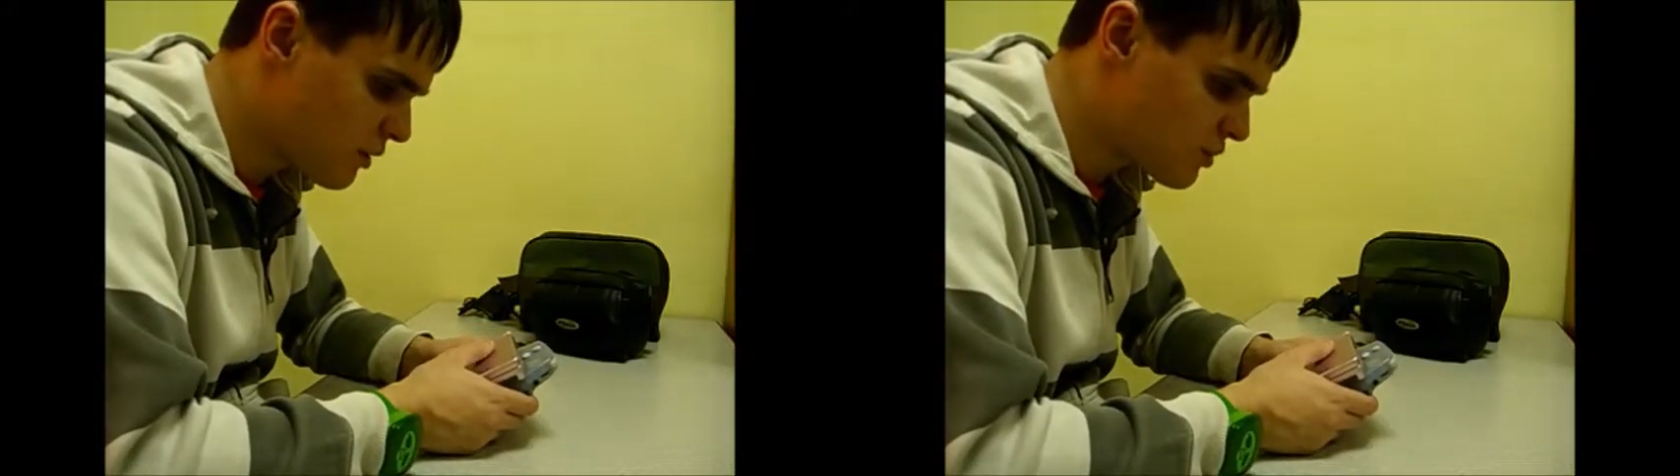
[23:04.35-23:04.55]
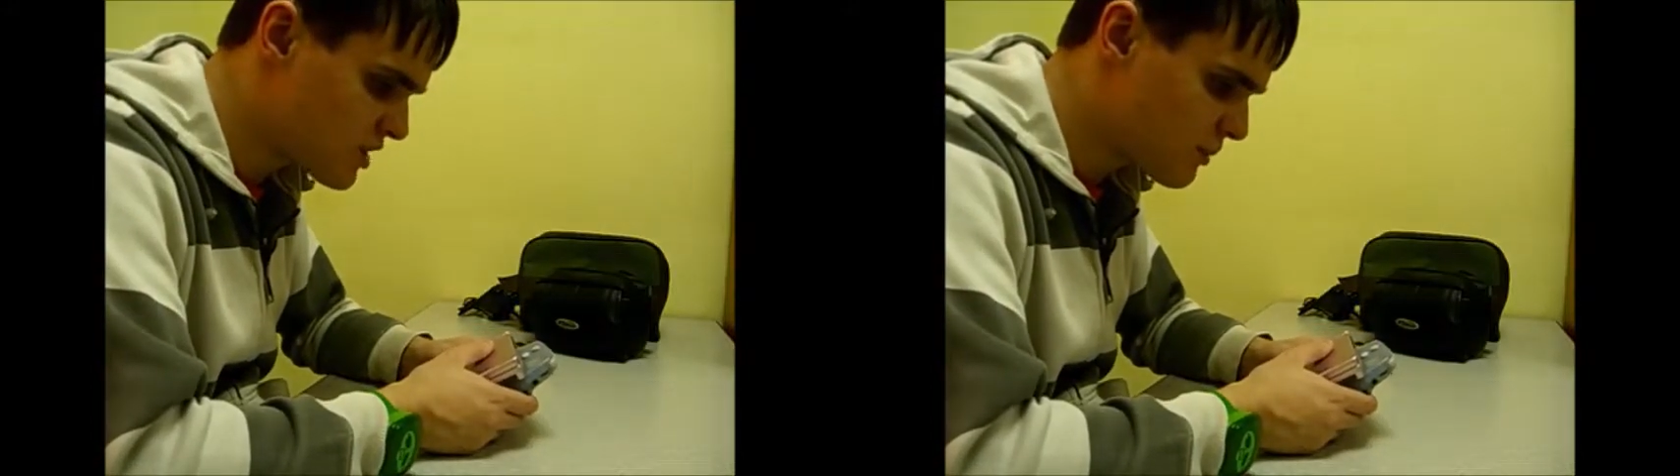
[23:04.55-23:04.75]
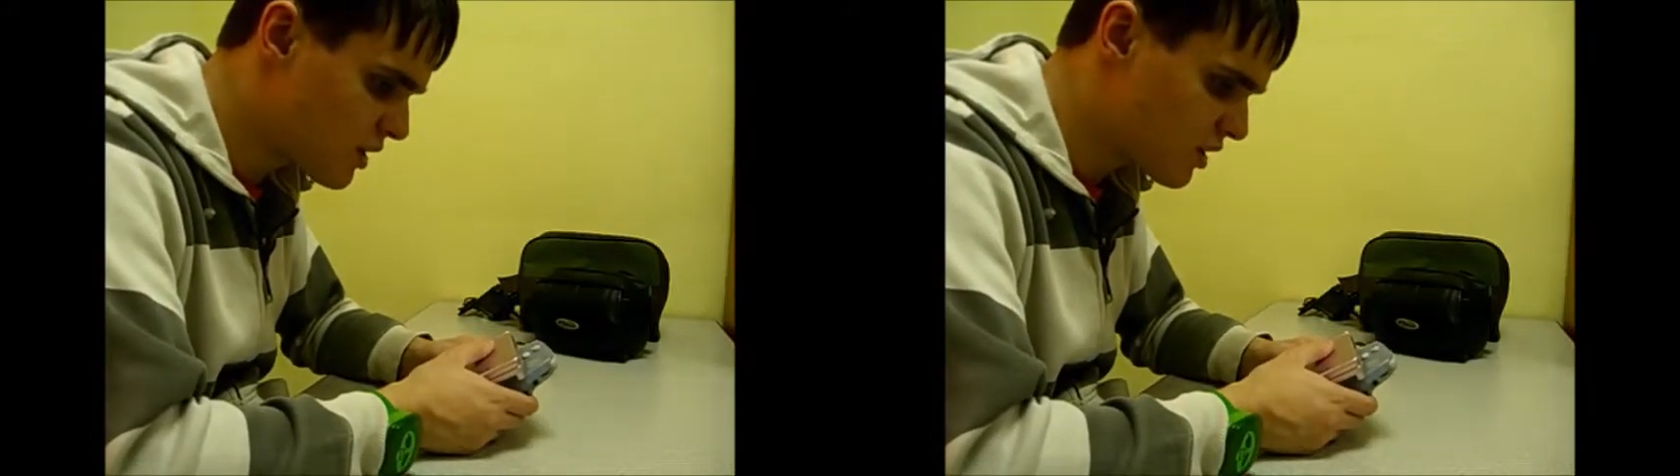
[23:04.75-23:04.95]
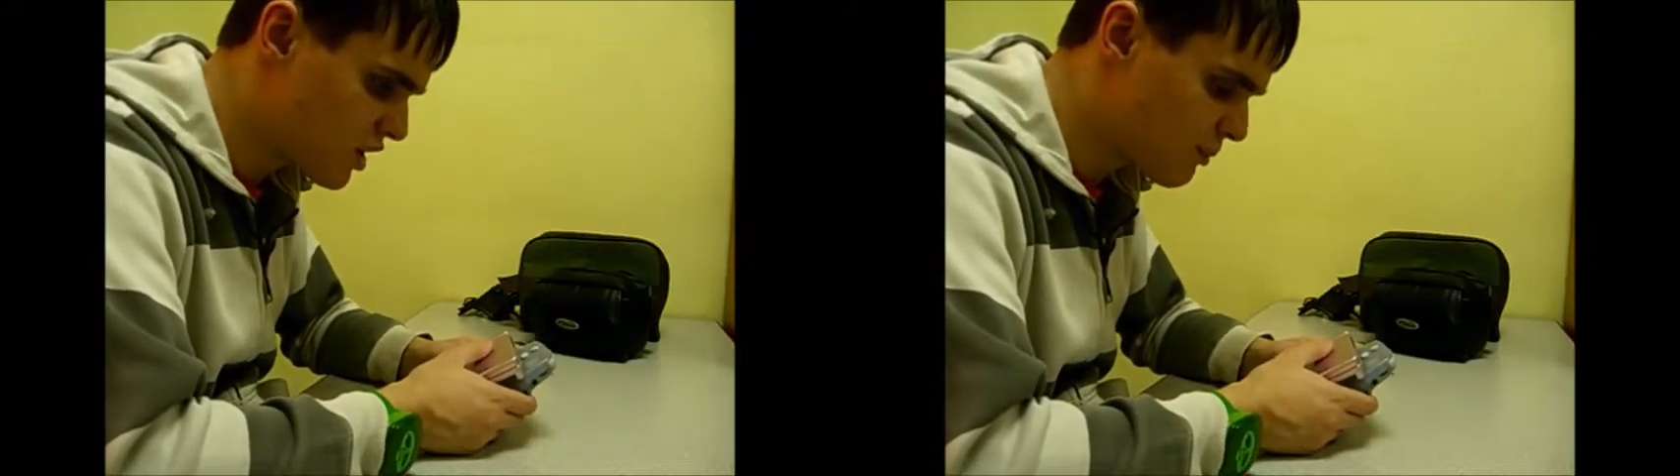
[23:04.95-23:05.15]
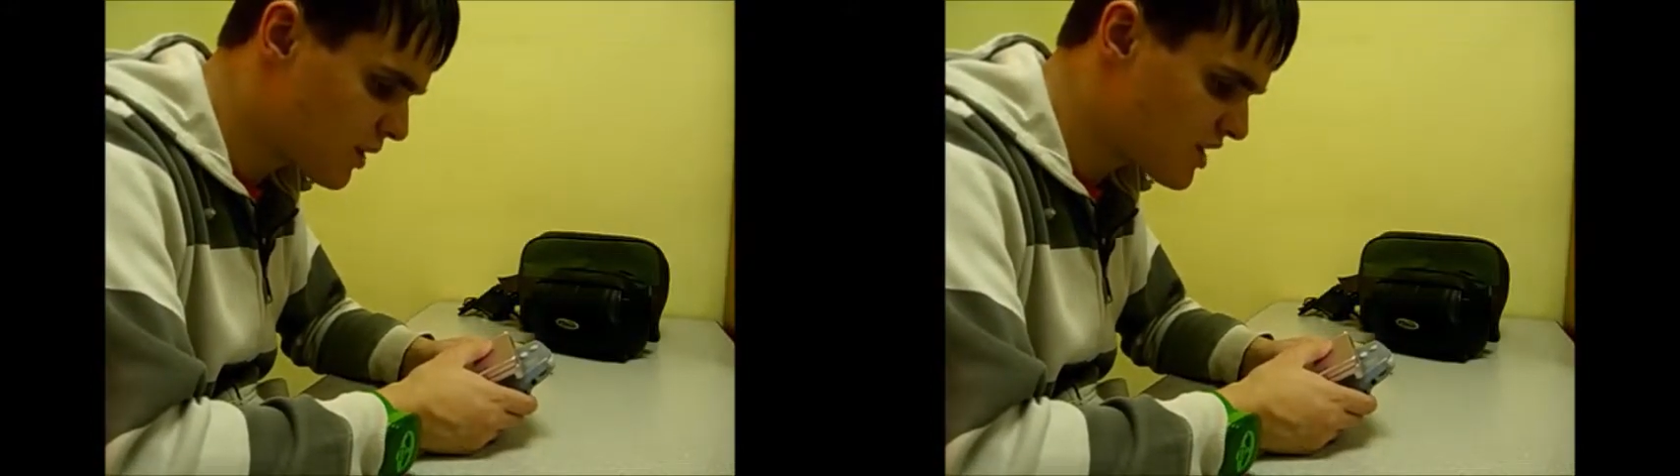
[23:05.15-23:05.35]
there were some other
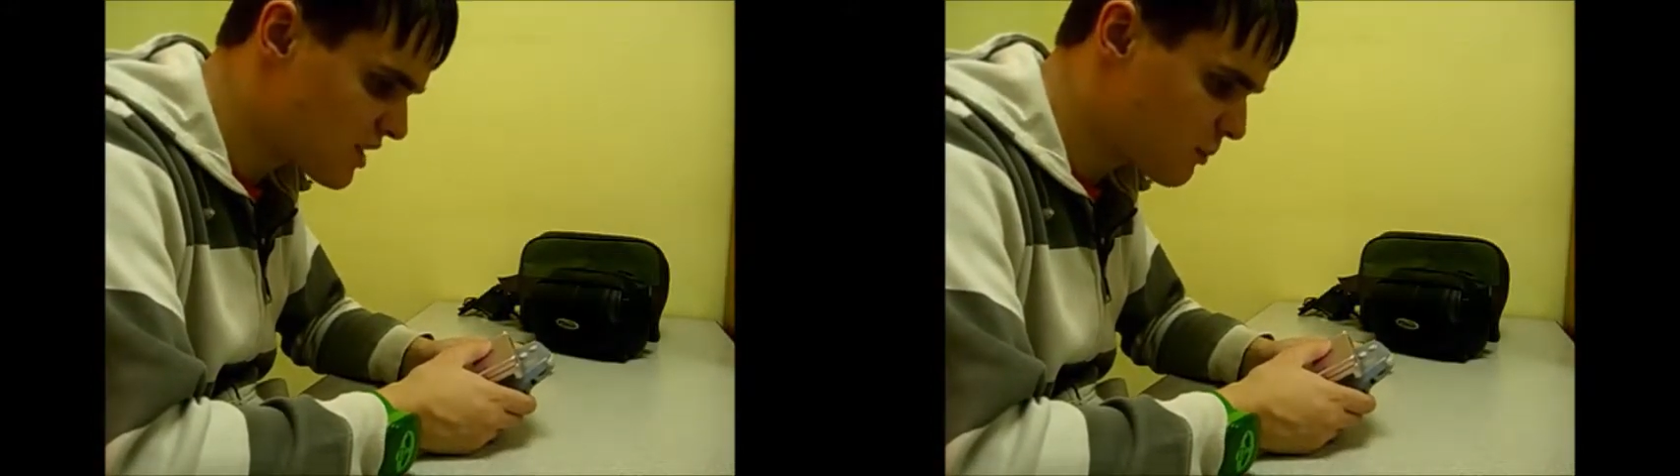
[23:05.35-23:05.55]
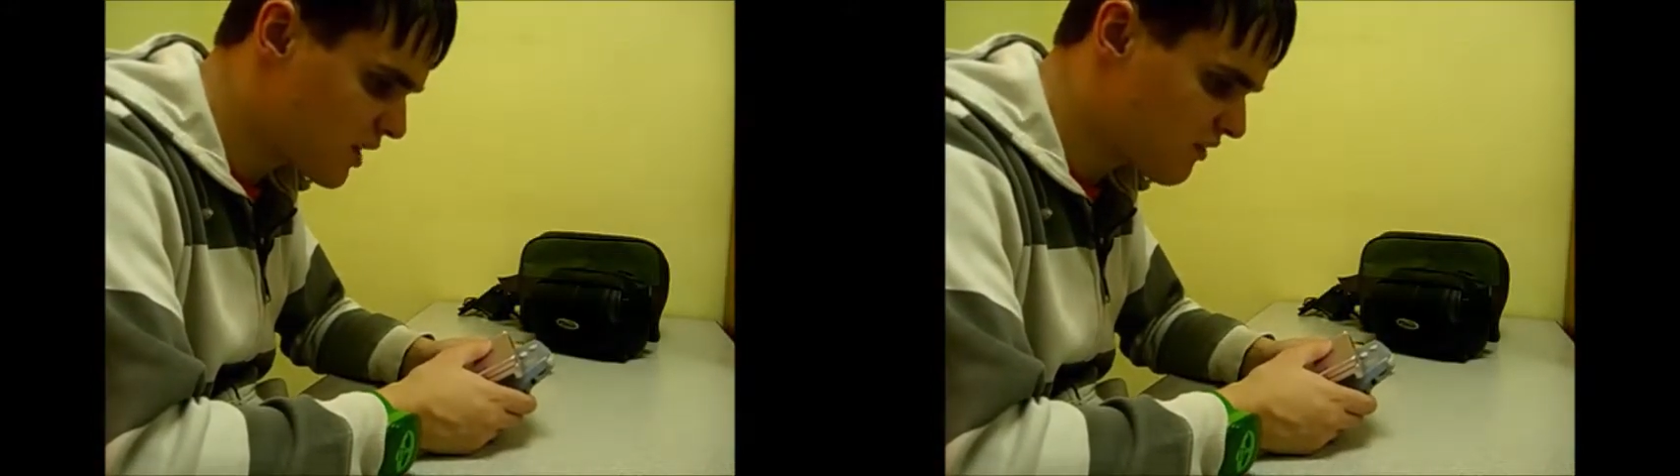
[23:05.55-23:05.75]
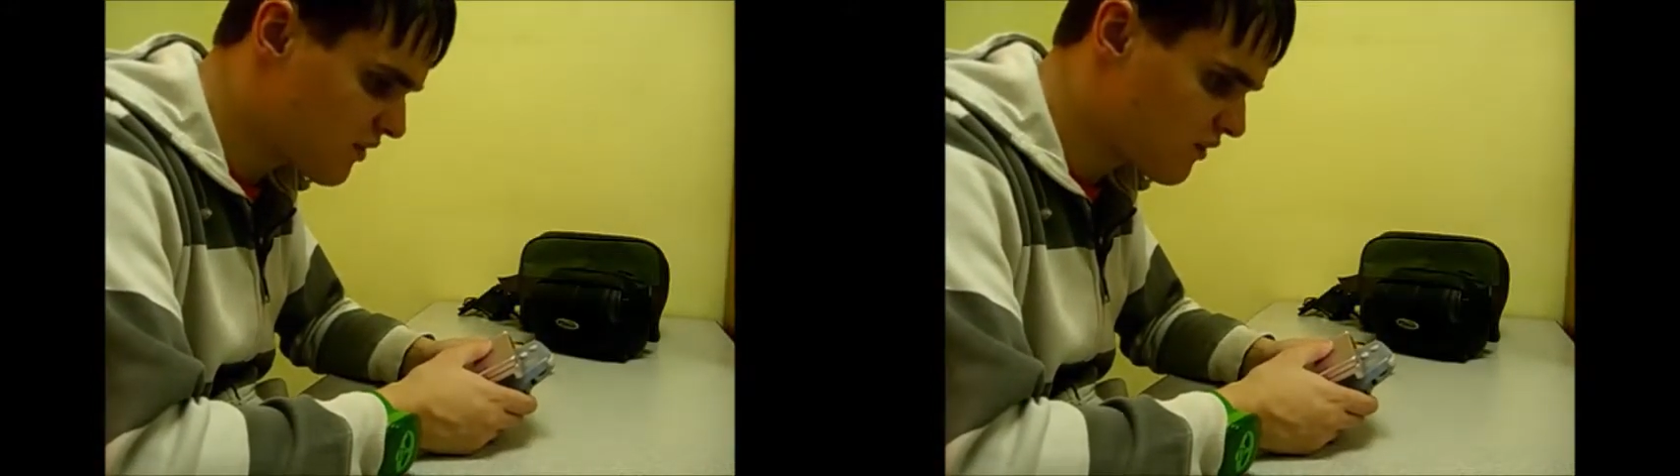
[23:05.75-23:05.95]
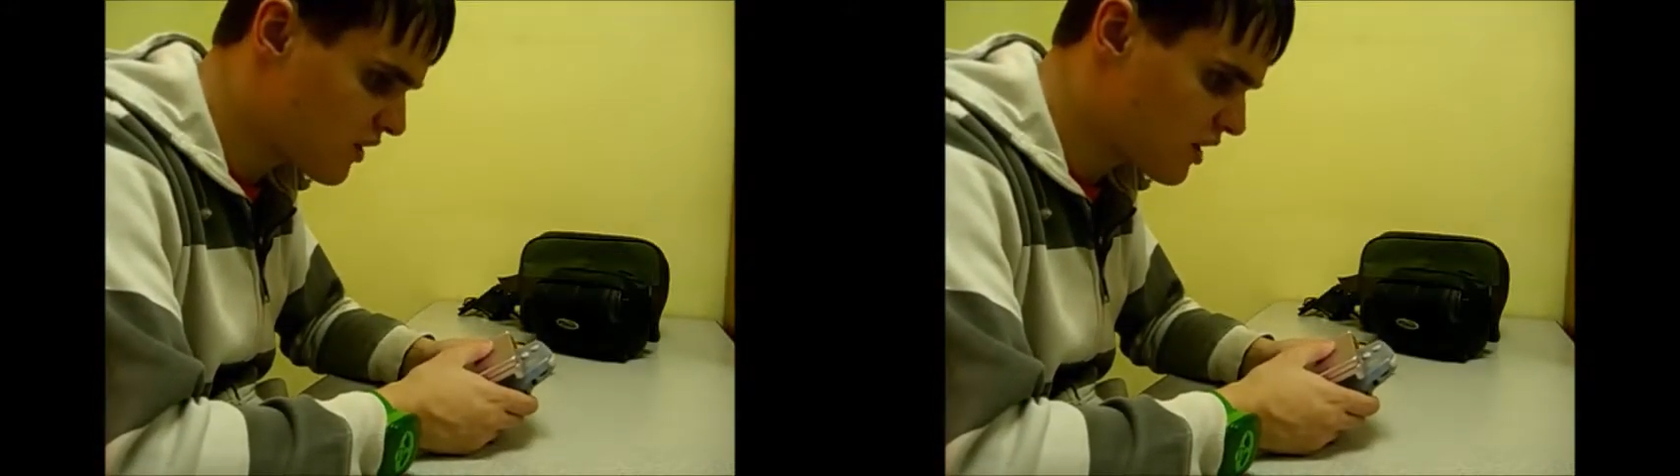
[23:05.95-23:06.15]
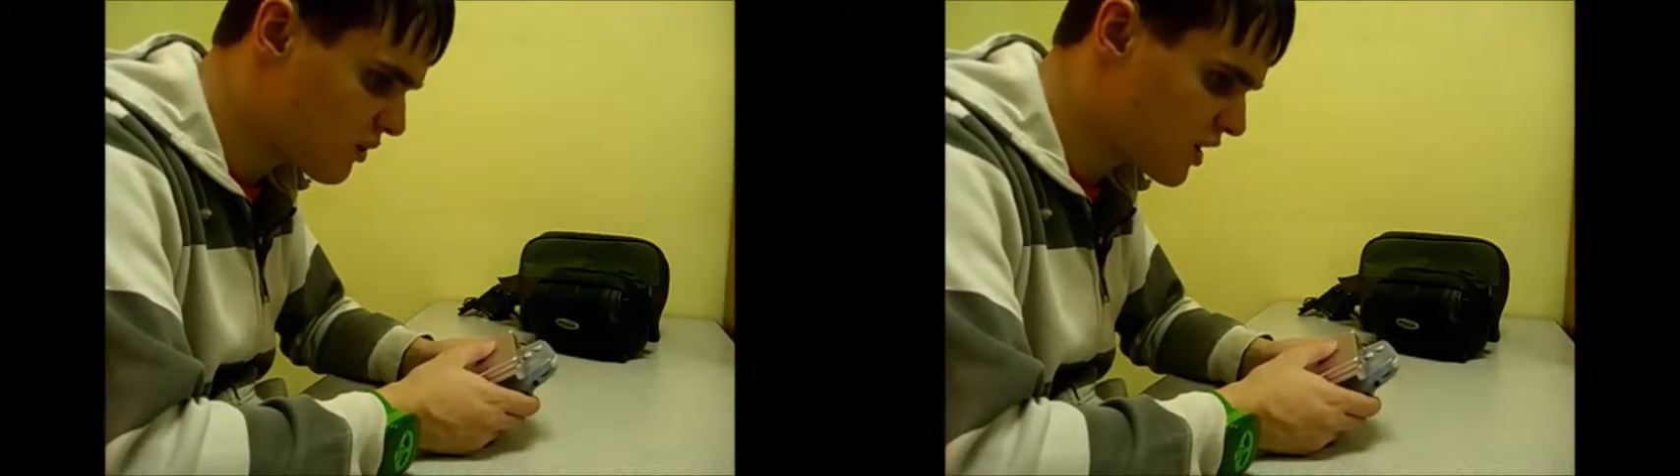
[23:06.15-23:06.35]
companies that made
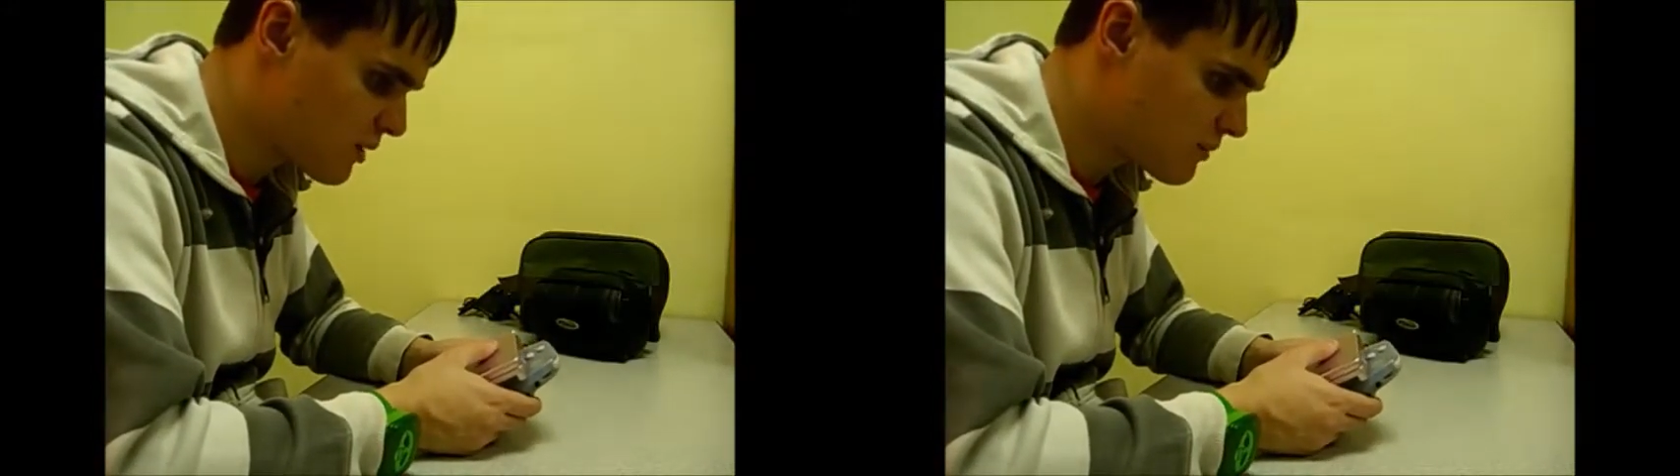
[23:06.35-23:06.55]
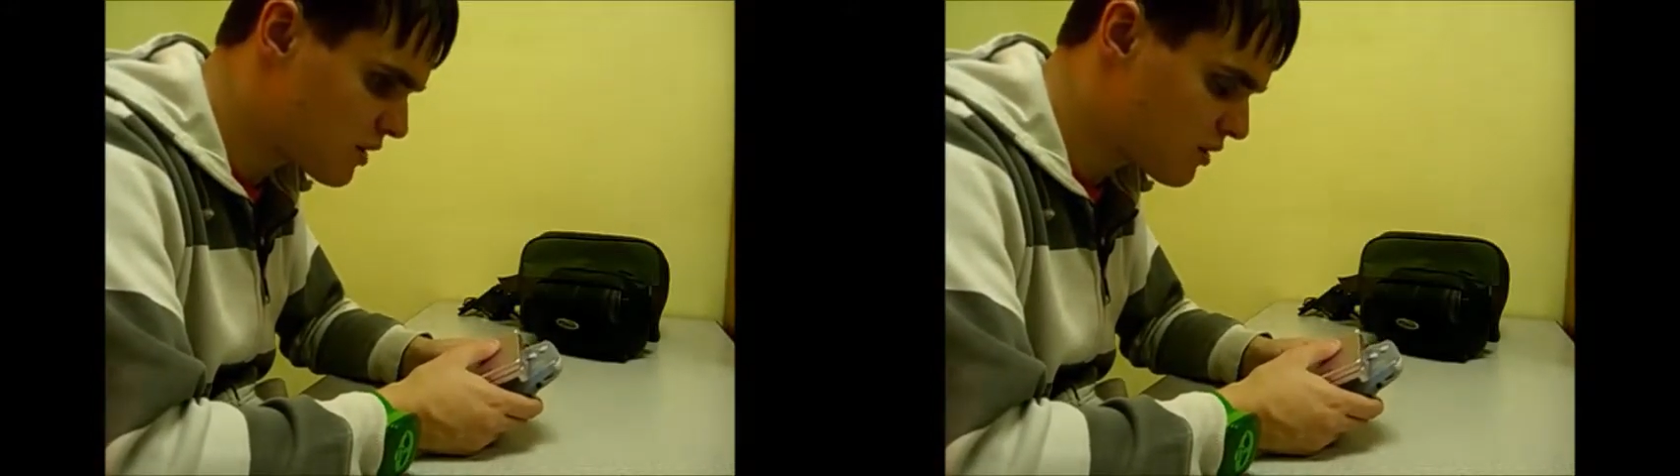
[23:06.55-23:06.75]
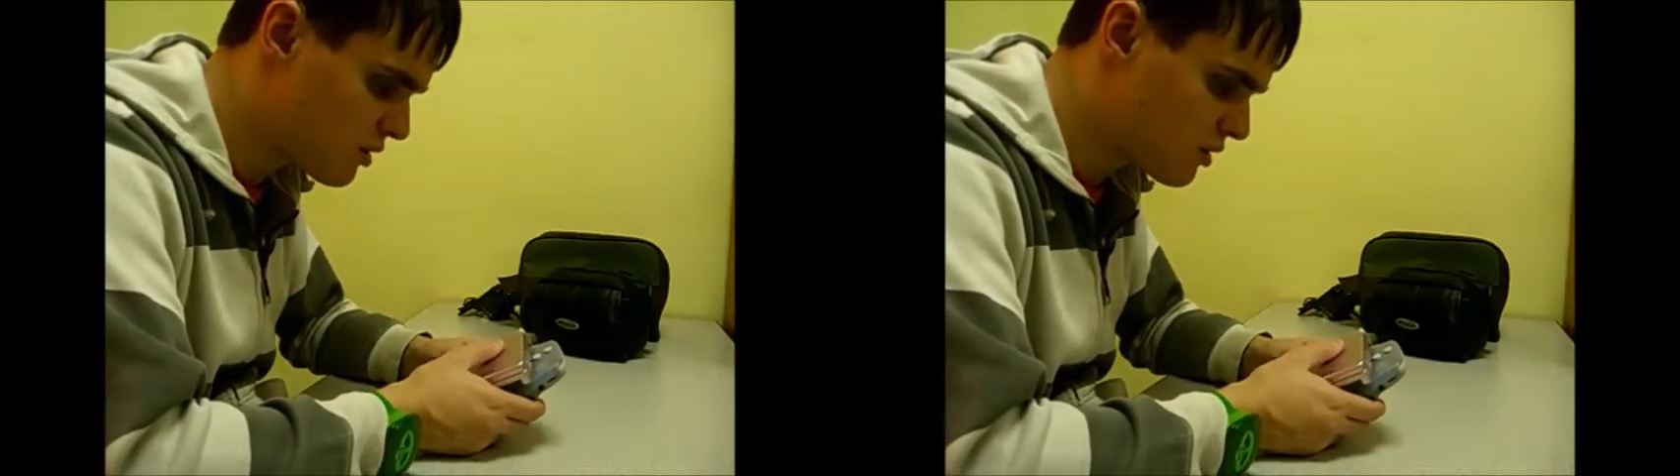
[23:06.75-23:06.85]
video game